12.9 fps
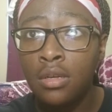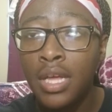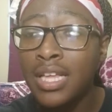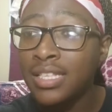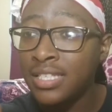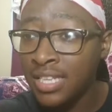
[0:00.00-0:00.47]

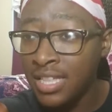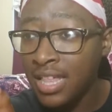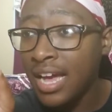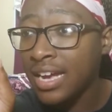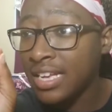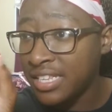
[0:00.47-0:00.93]
and see
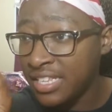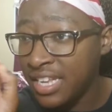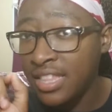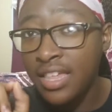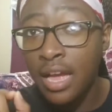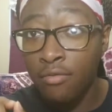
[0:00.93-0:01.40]
that I can
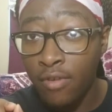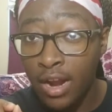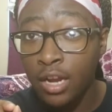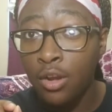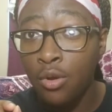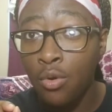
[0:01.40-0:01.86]
see that
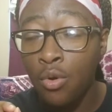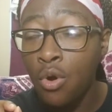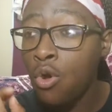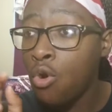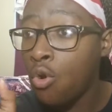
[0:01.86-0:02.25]
ragu